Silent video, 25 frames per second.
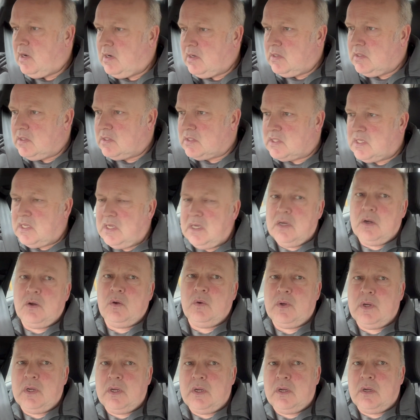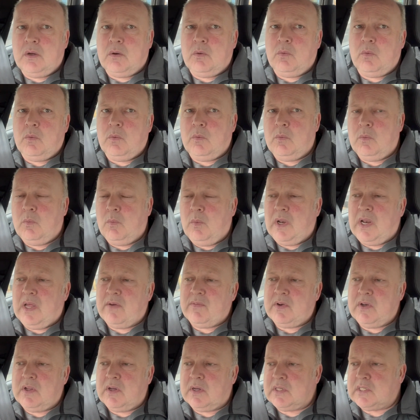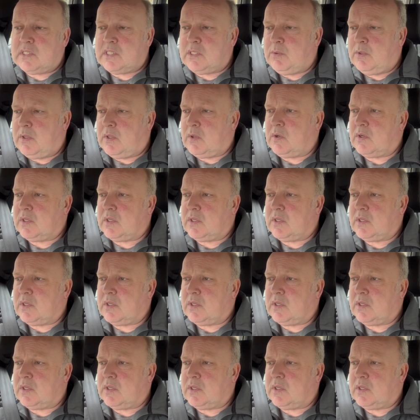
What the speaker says: So we'll have a look and see what they've got to